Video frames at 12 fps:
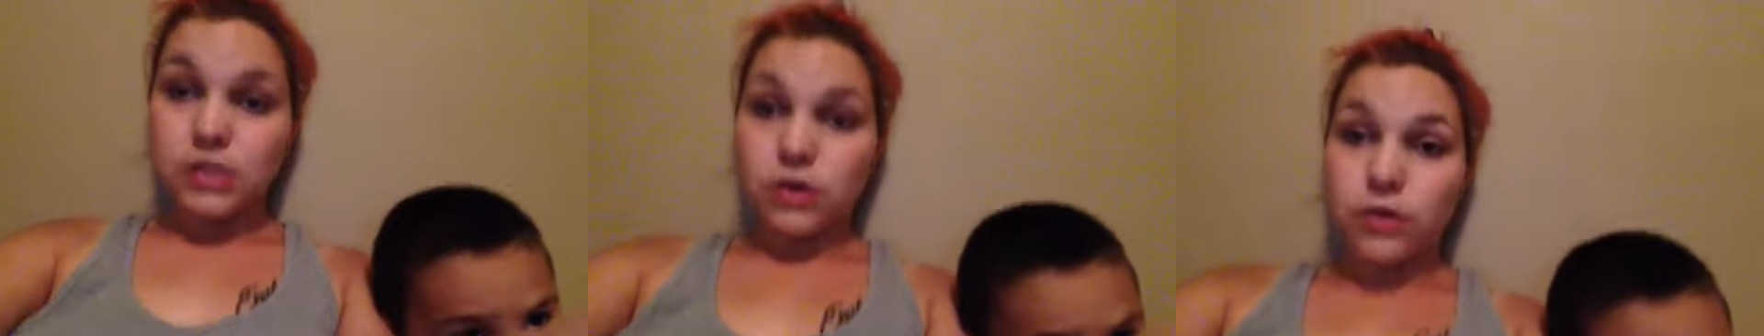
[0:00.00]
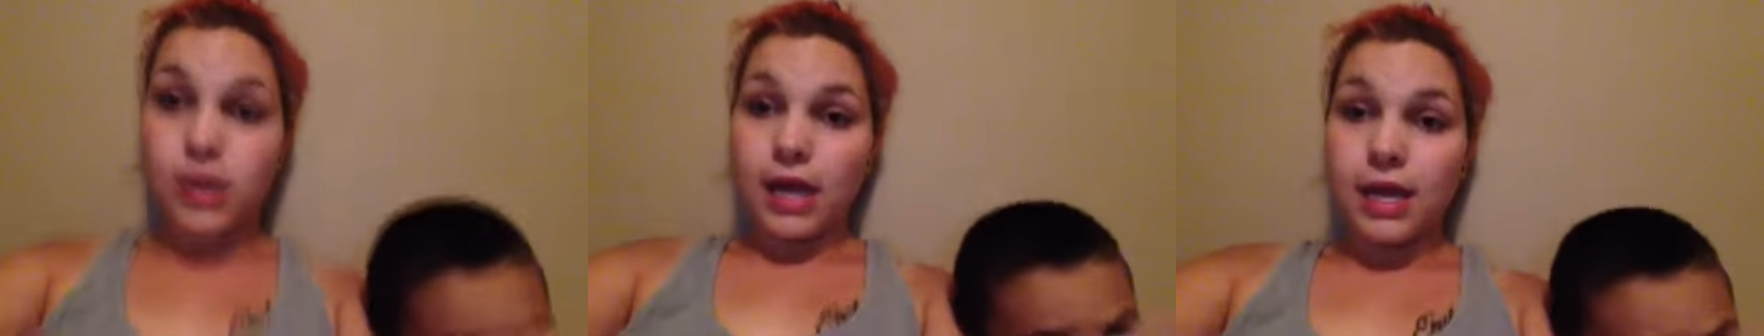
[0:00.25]

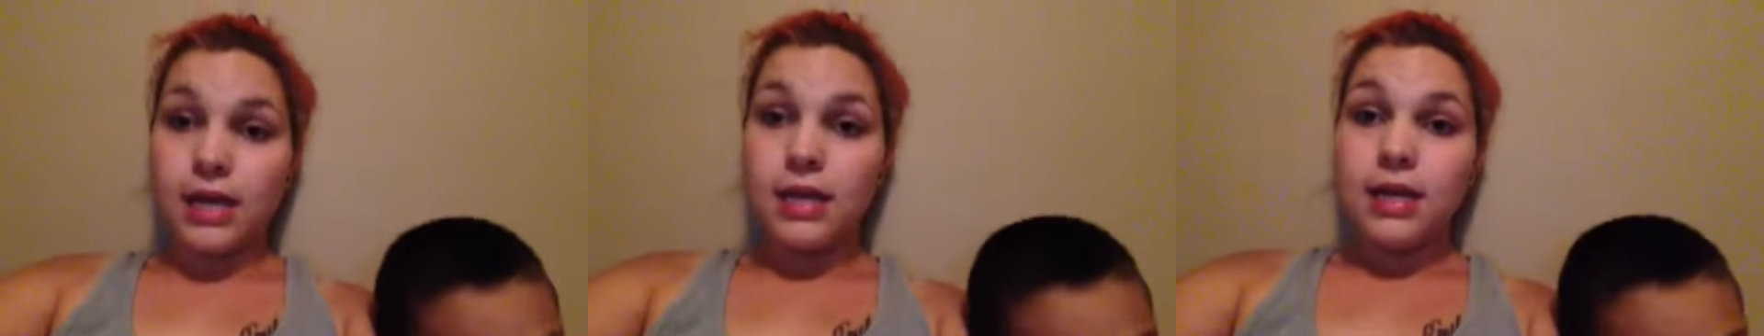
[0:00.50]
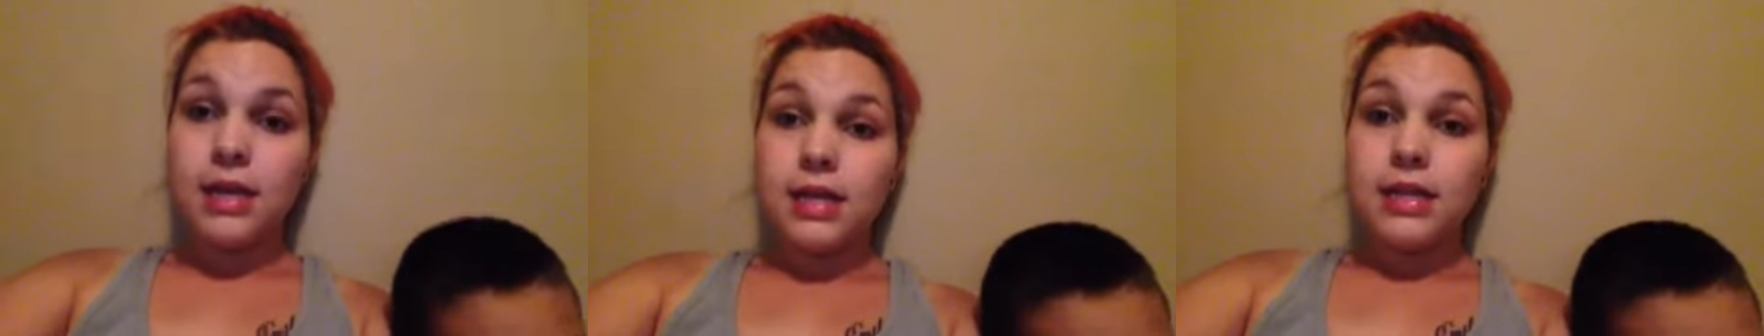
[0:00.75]
Okay,
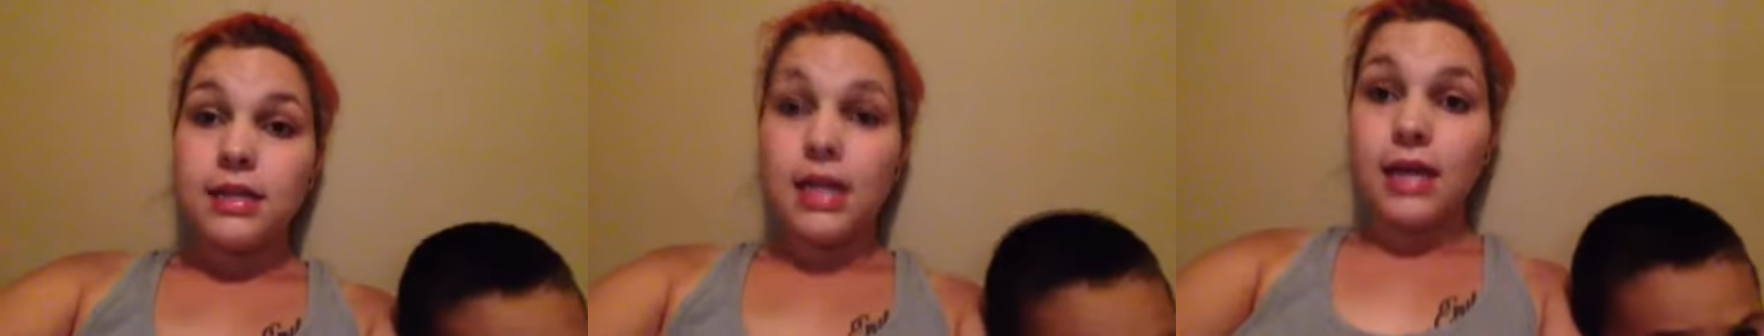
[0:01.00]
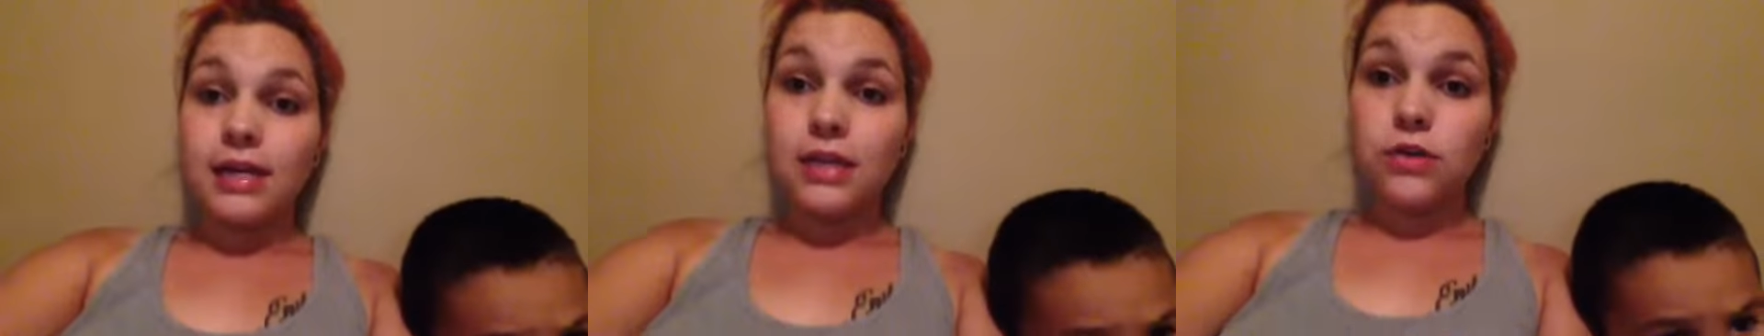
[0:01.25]

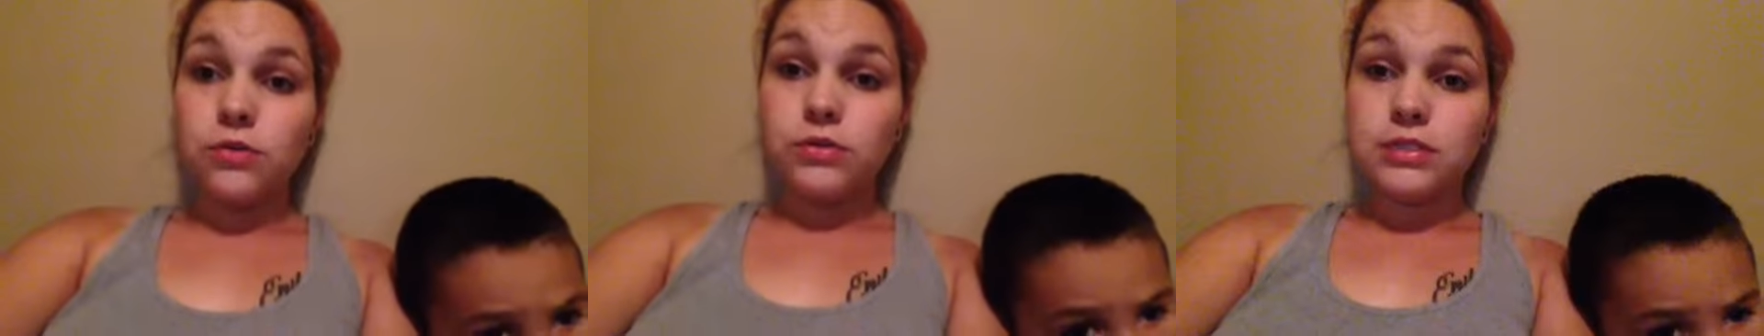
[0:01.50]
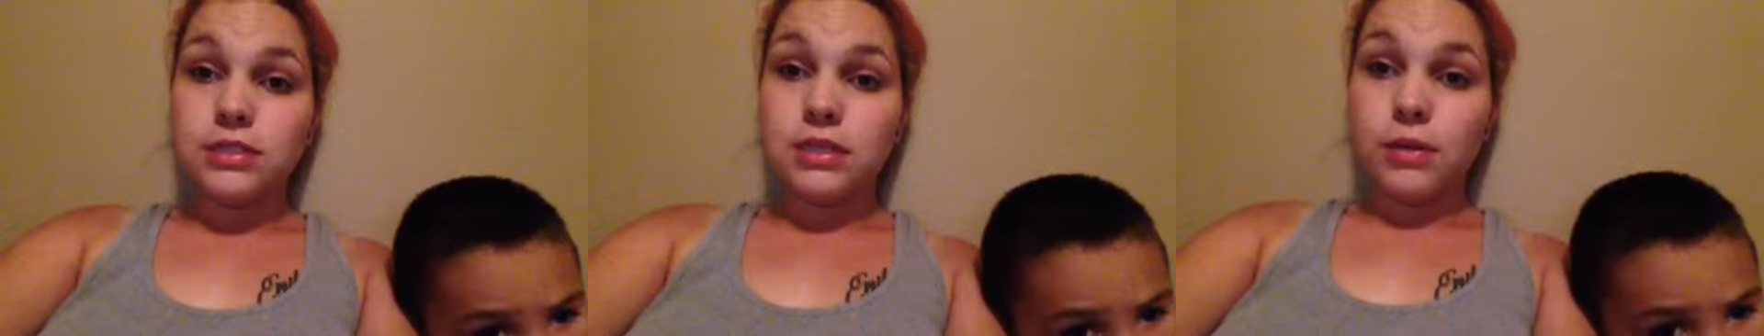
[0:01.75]
that
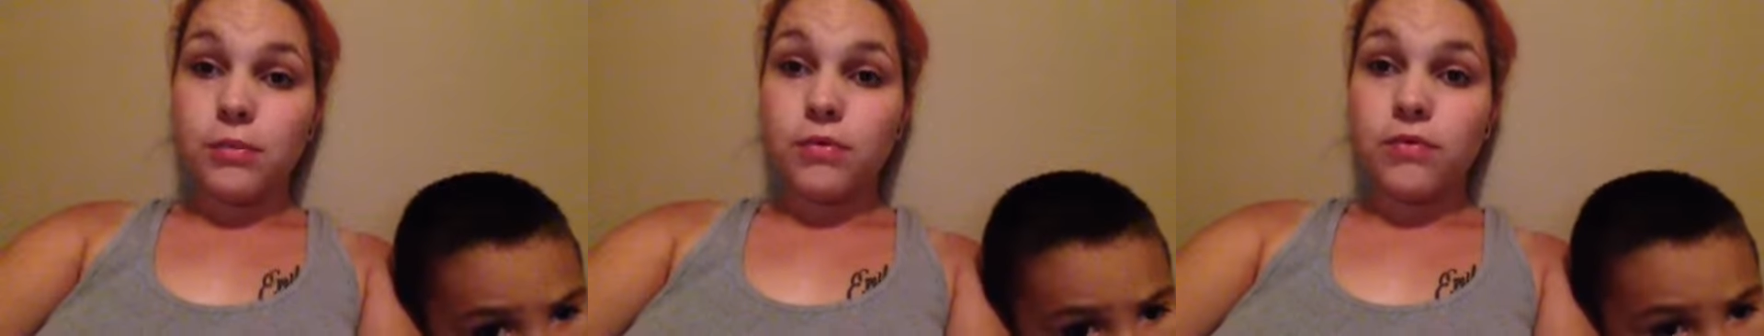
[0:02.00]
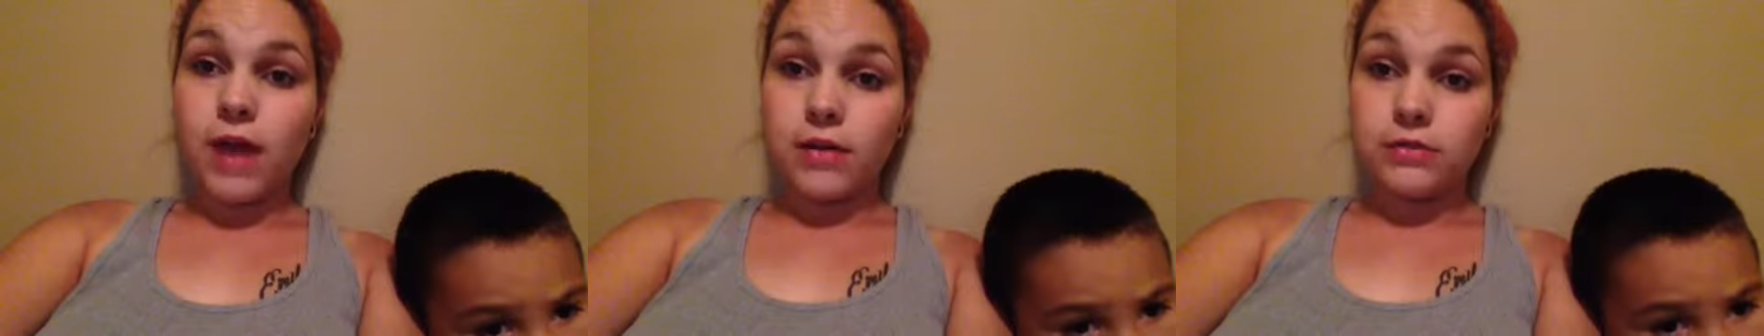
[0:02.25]
equals the number of
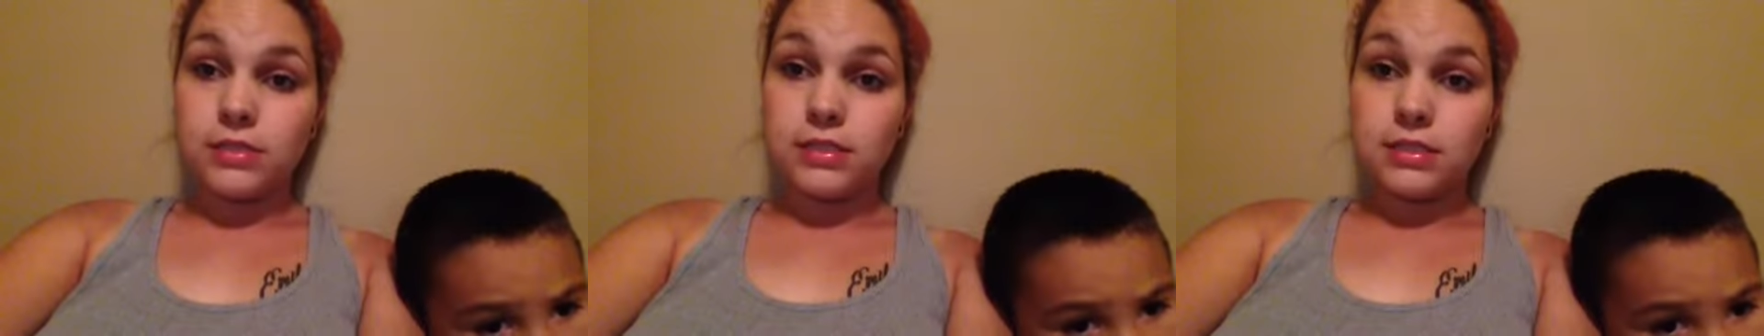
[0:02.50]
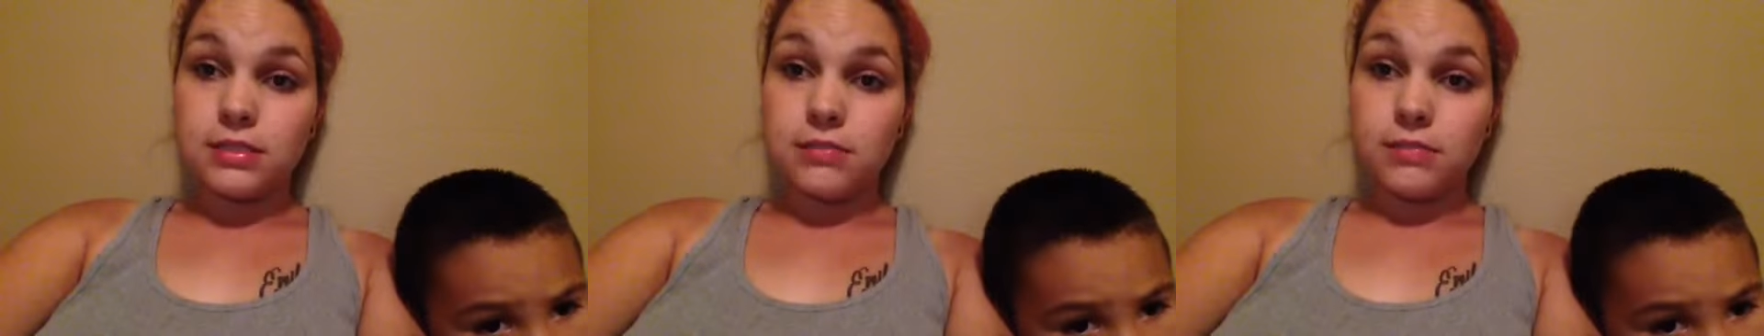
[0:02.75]

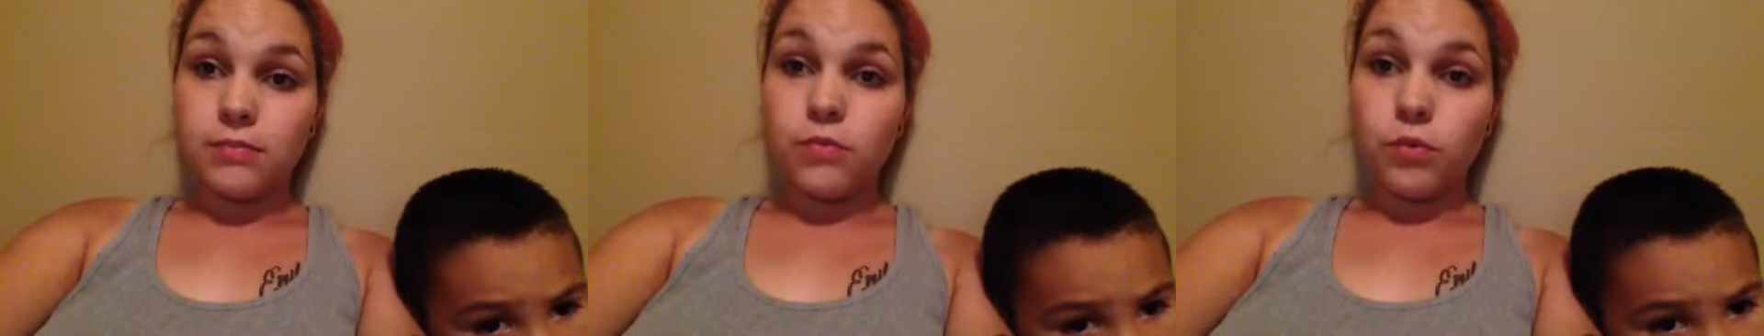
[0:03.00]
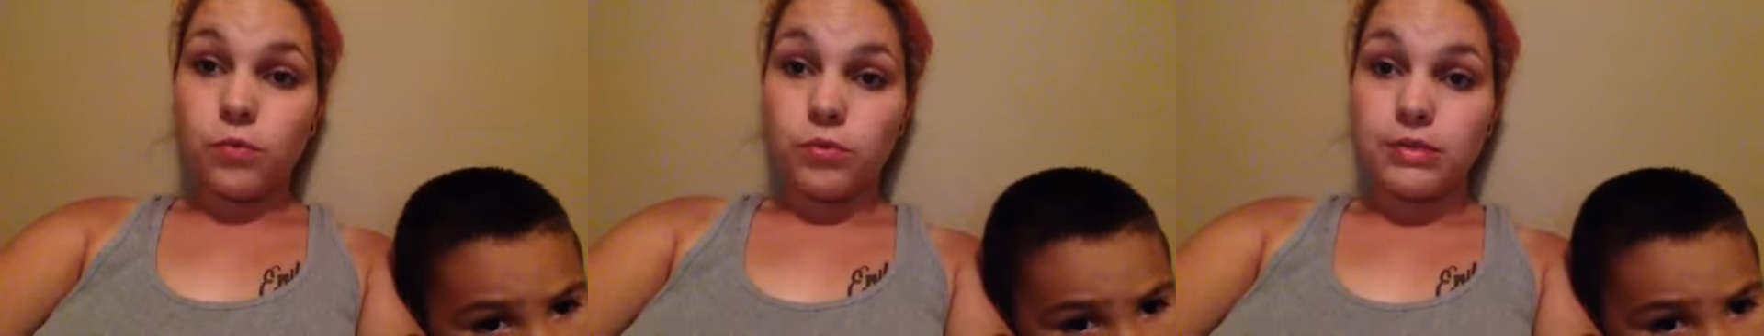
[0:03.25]
ounces.
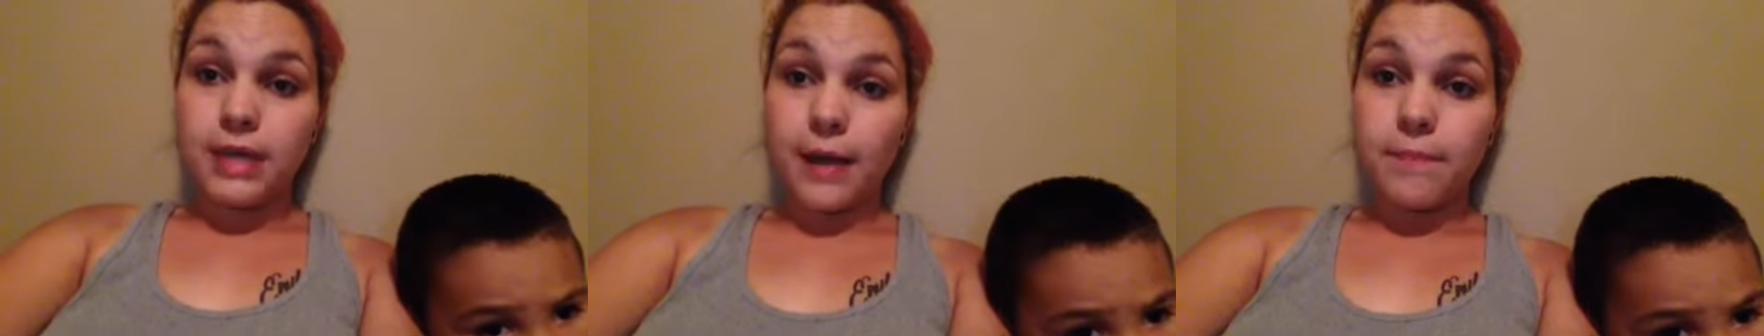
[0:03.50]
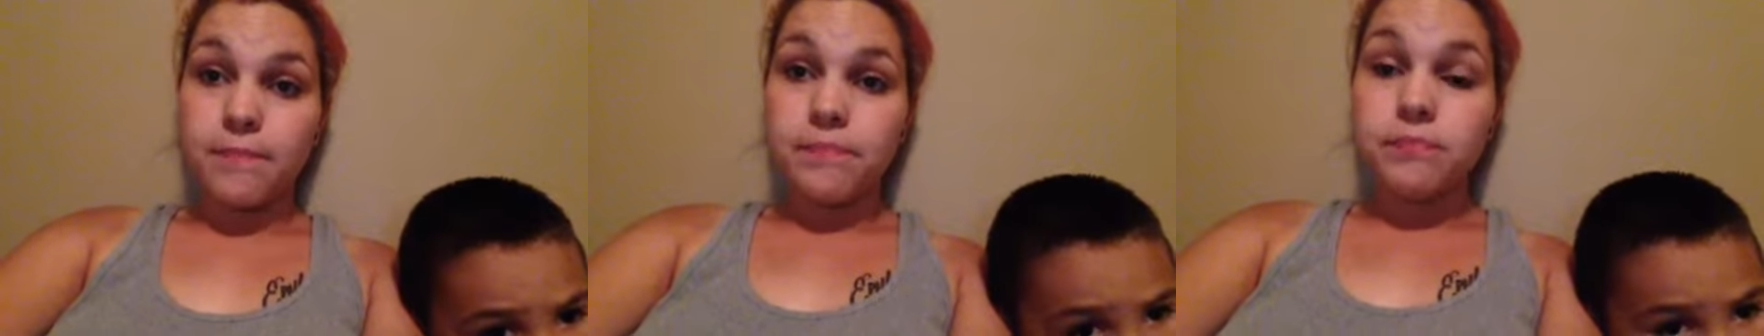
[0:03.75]
One more time.